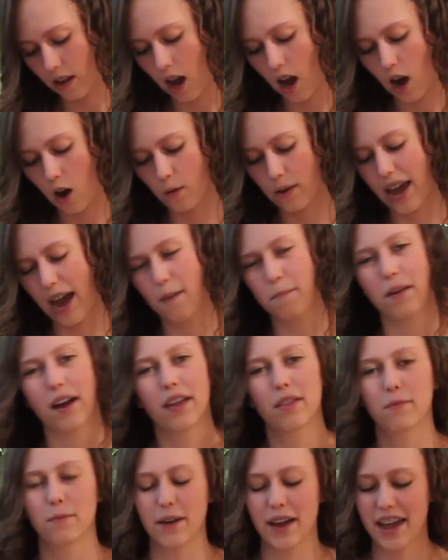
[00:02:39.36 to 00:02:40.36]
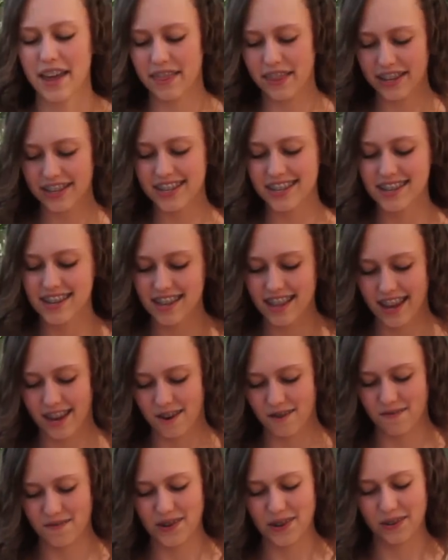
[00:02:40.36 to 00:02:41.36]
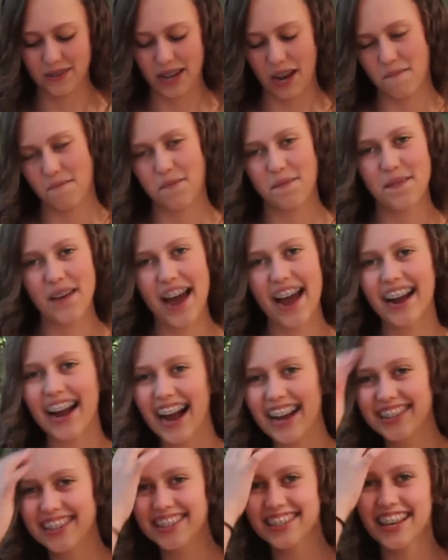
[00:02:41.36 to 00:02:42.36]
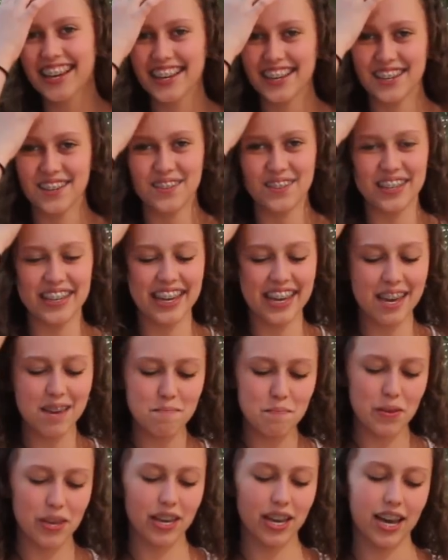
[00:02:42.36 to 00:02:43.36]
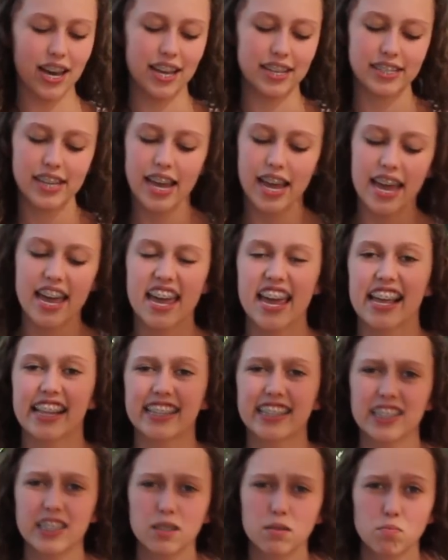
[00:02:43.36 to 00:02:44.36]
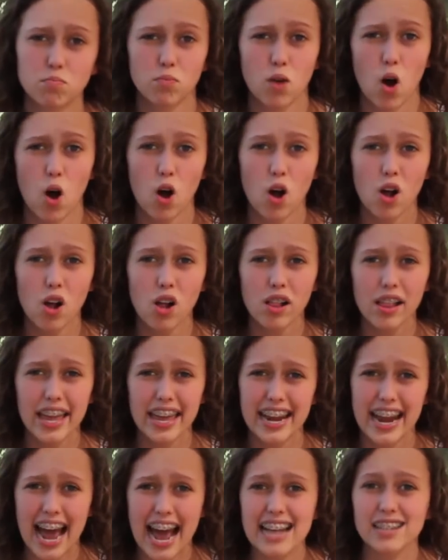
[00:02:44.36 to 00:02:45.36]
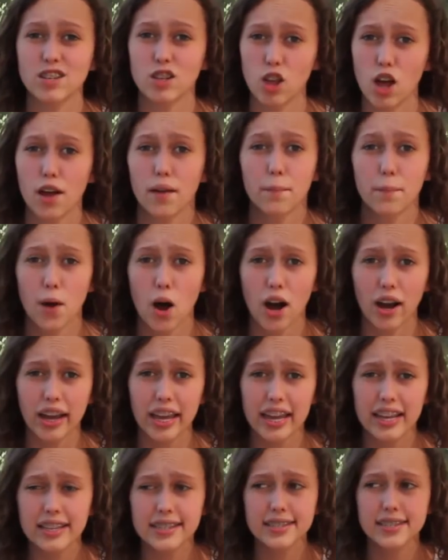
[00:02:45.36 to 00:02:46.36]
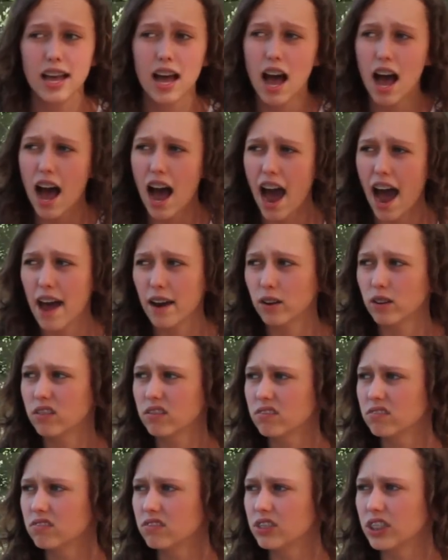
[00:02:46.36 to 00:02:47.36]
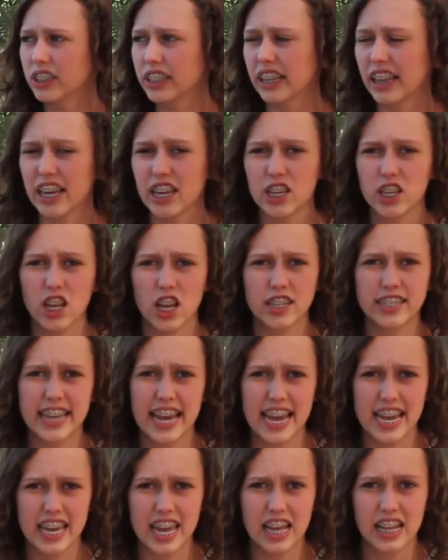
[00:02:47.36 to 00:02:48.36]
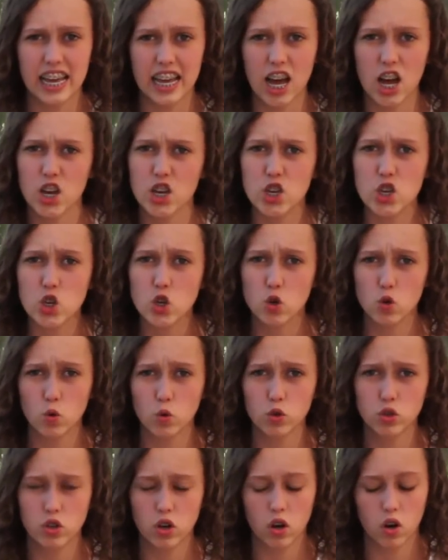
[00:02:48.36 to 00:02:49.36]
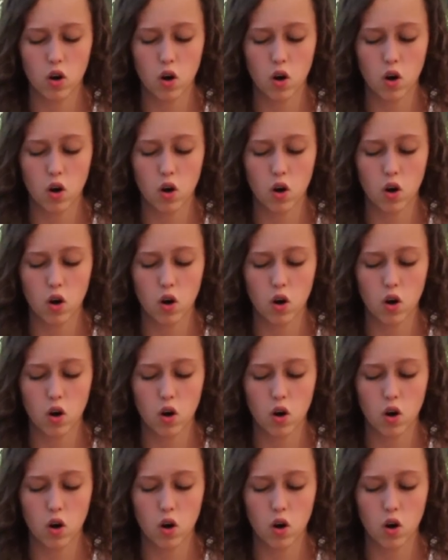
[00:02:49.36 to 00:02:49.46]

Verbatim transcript: Oh yeah, by the way, this isn't like a real diaper bag. I just like using it because it's small and it has a lot of pockets. I don't really like taking like a huge